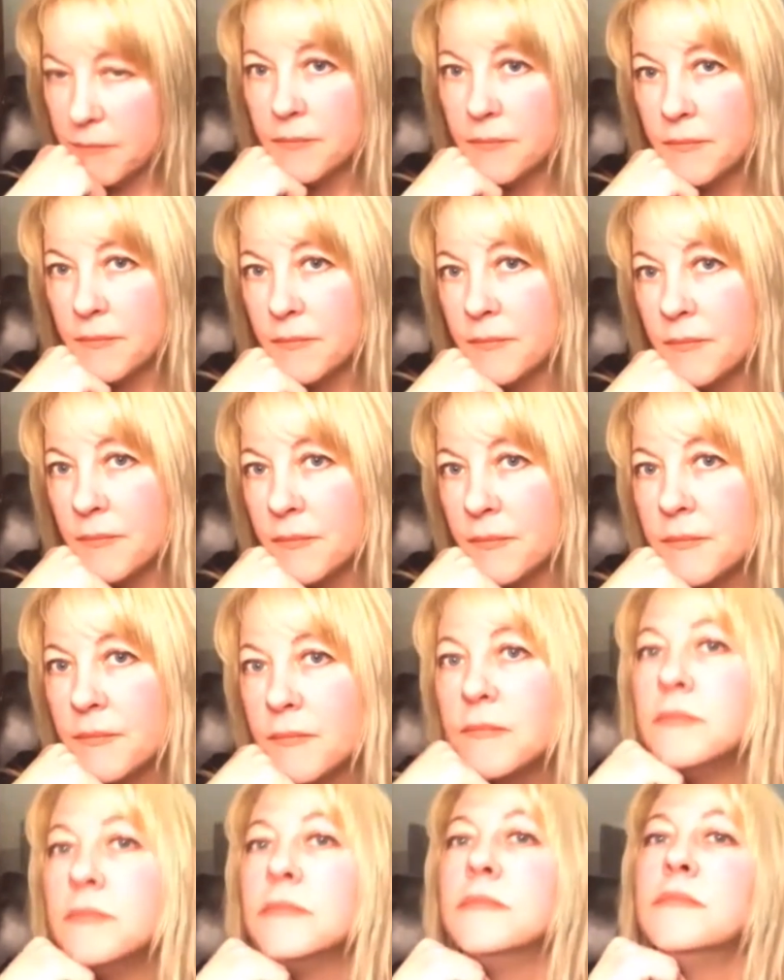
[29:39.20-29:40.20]

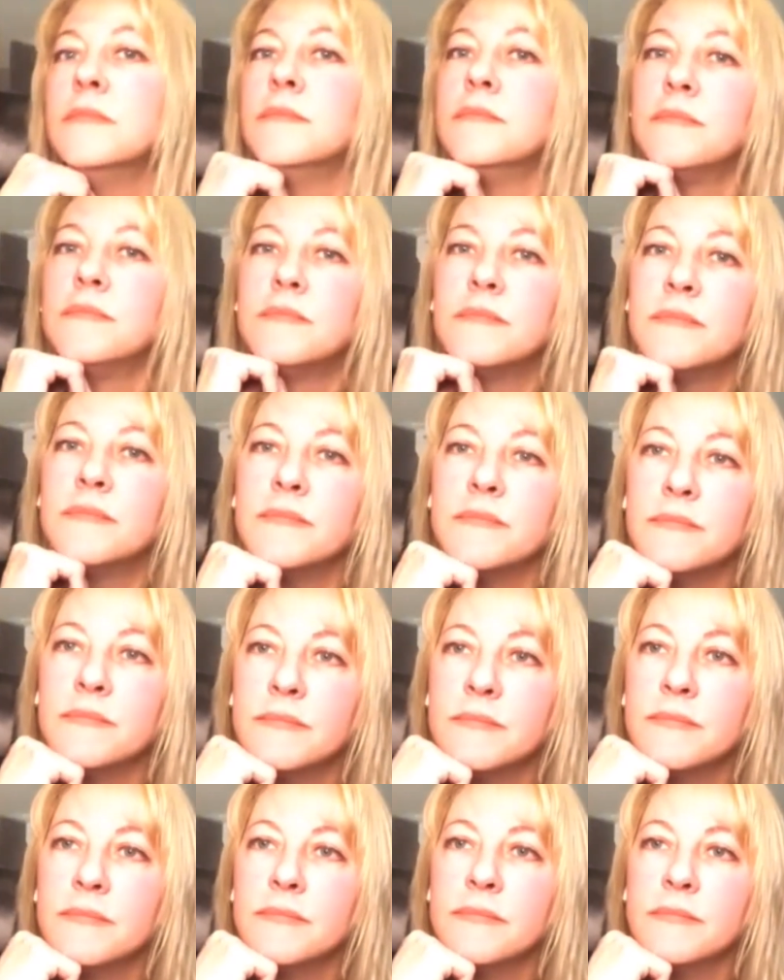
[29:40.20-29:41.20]

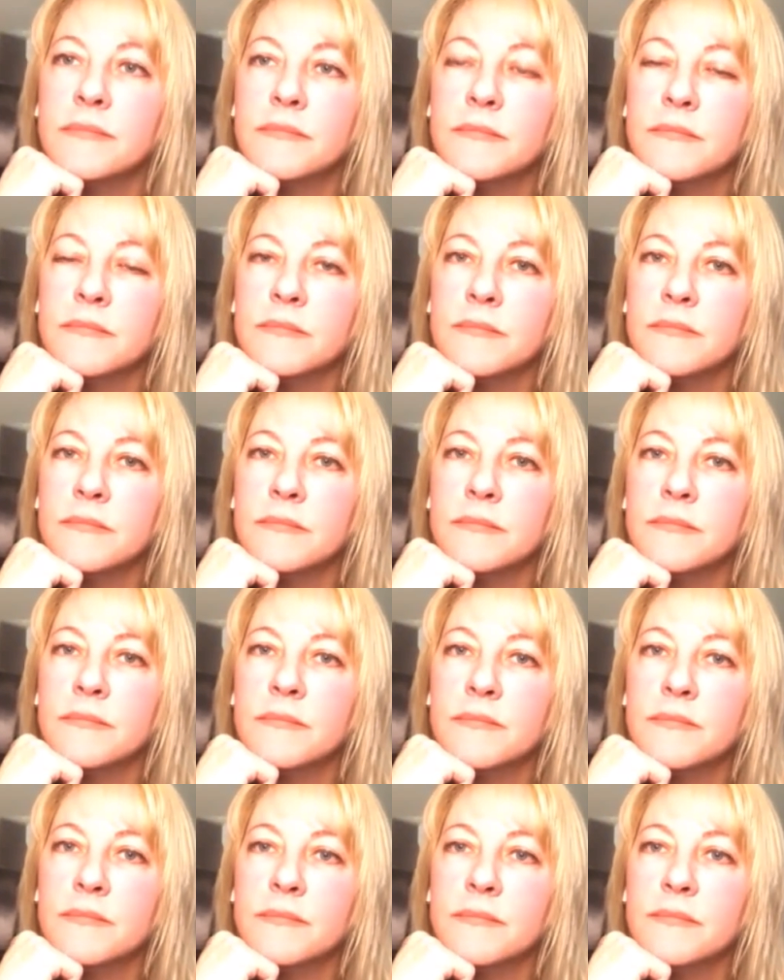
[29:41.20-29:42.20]

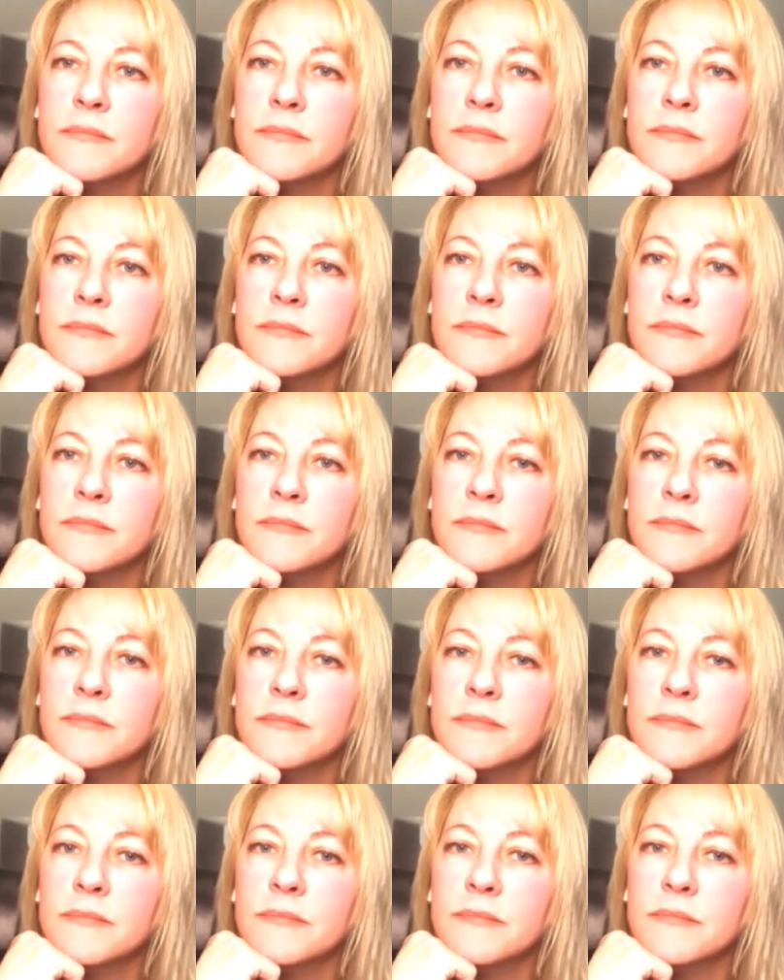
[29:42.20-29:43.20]

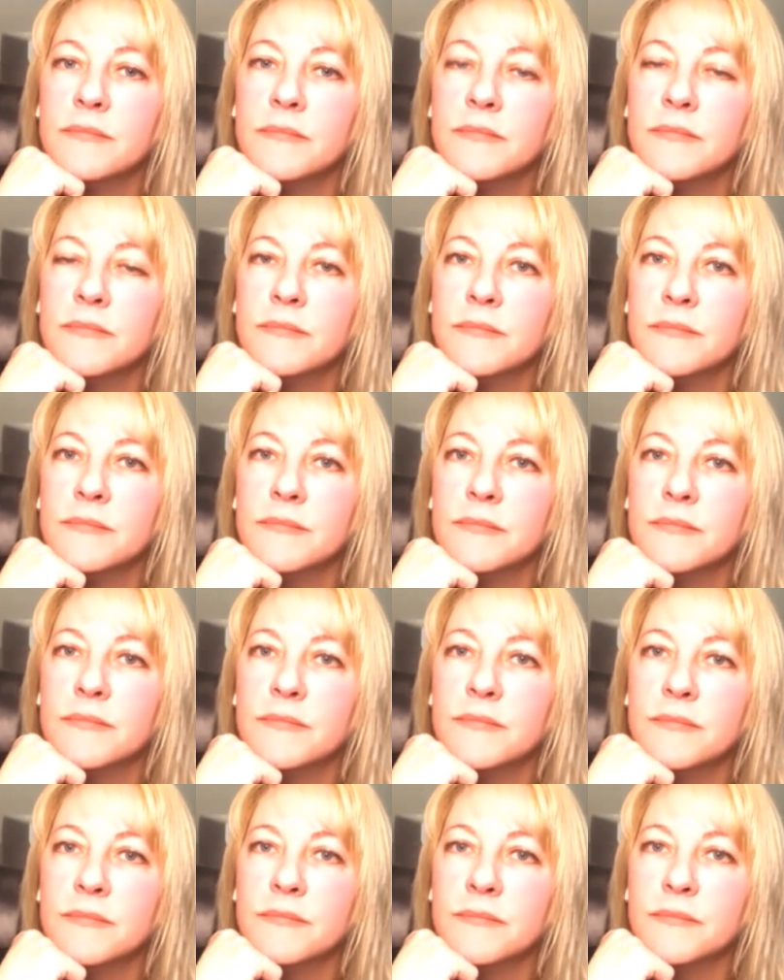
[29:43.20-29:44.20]

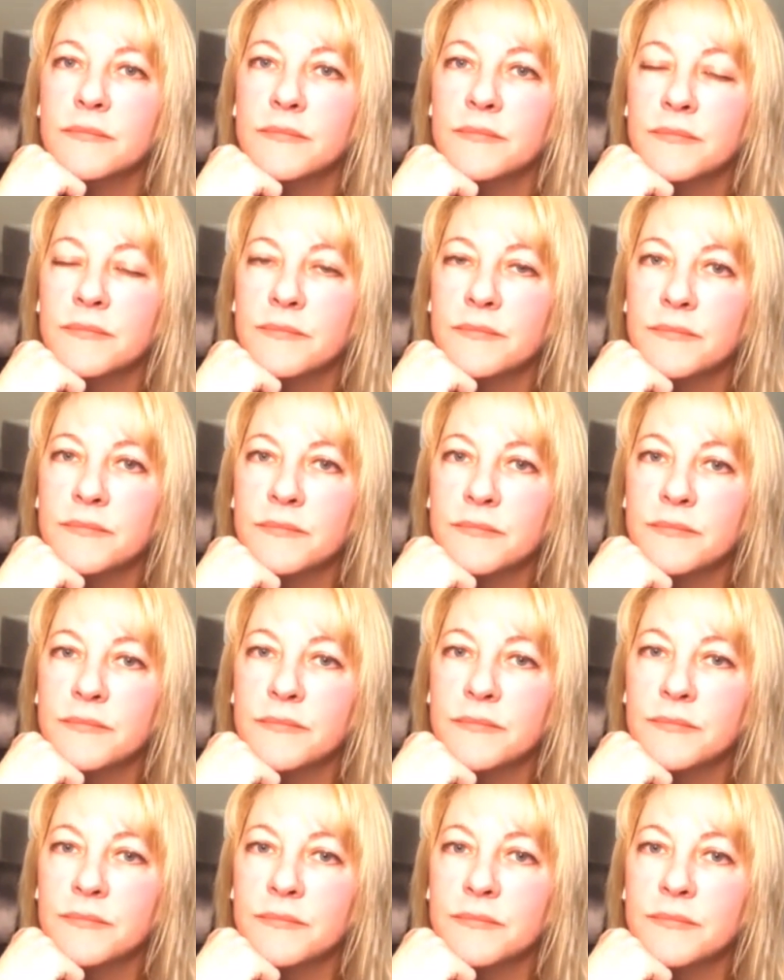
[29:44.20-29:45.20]

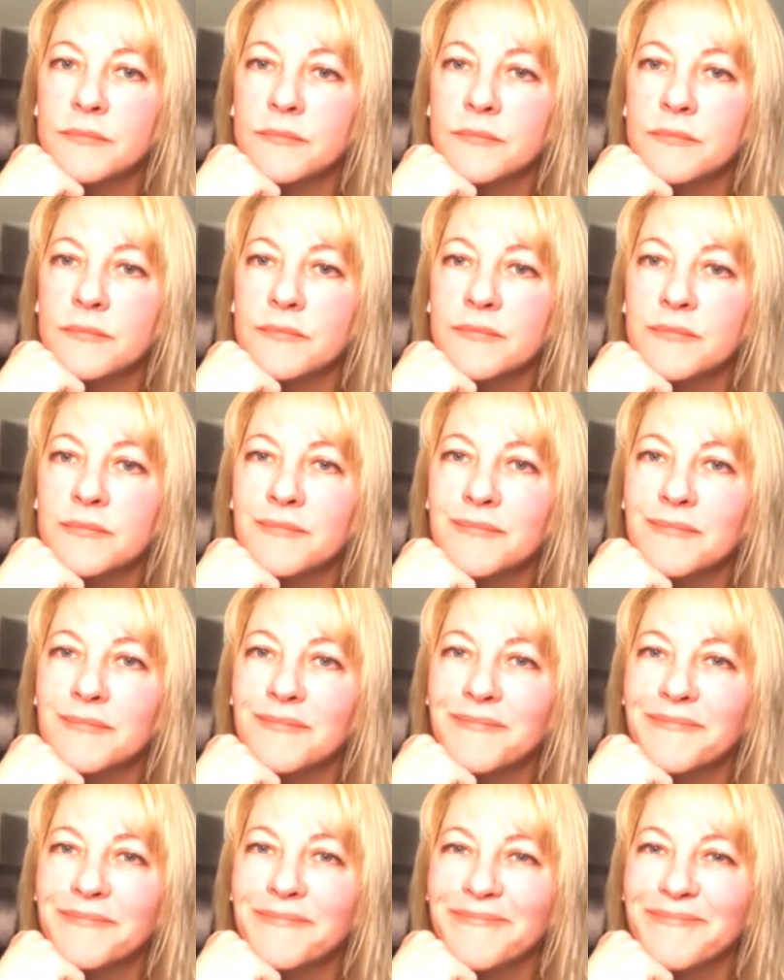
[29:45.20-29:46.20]

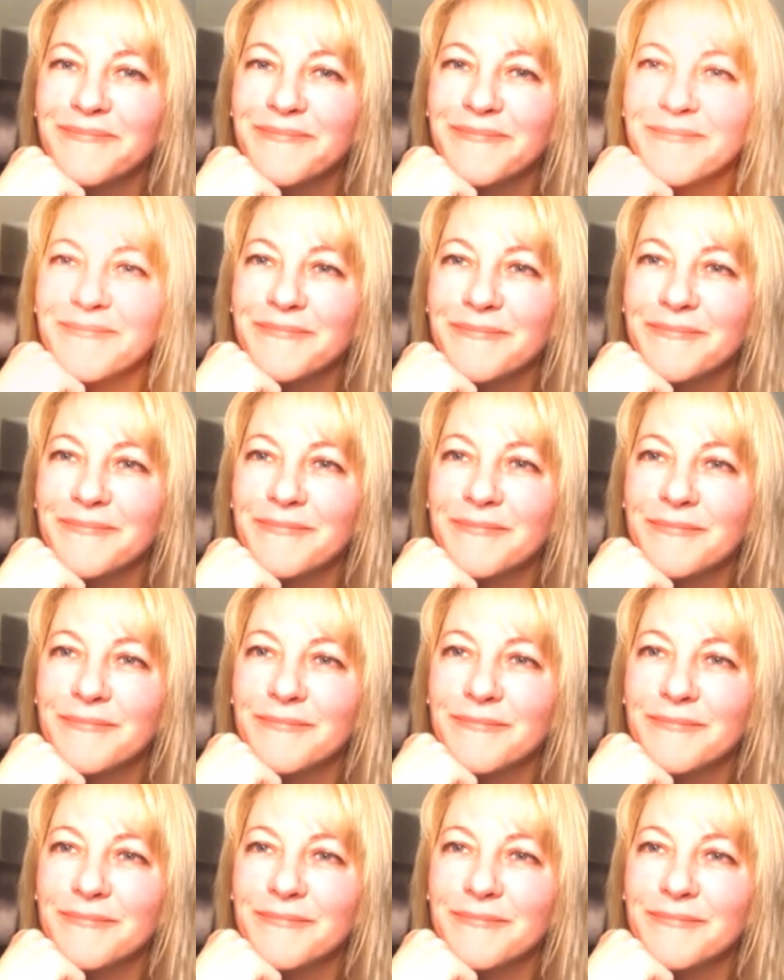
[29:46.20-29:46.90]
No one is speaking in this clip.